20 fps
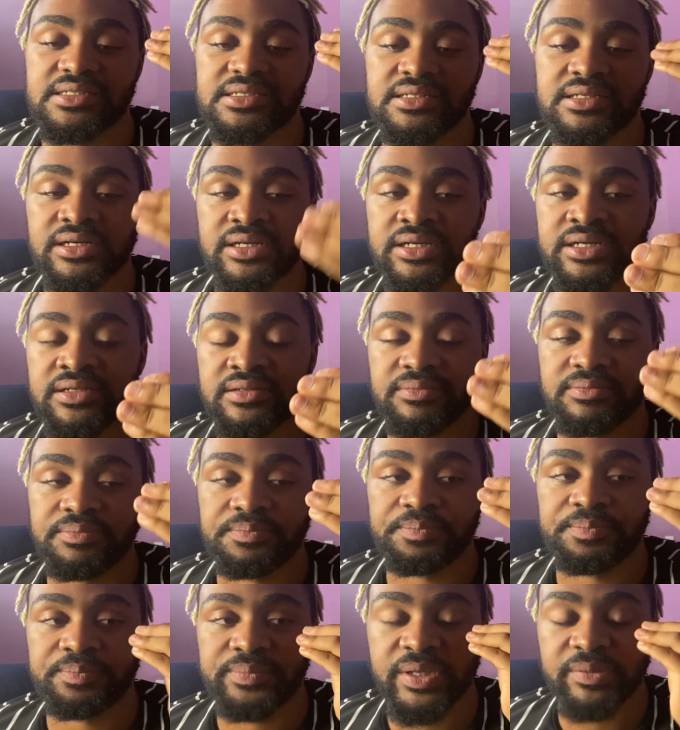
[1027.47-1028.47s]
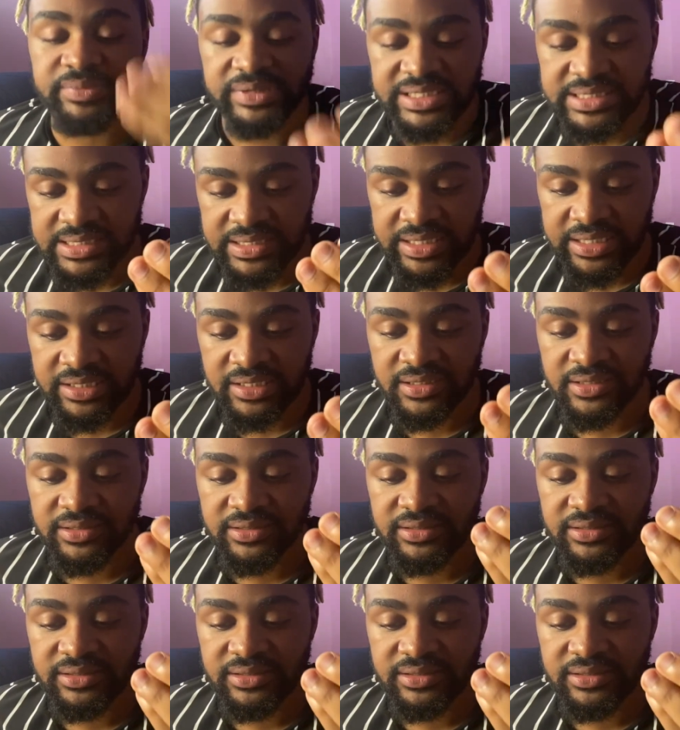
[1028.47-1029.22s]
good publicity.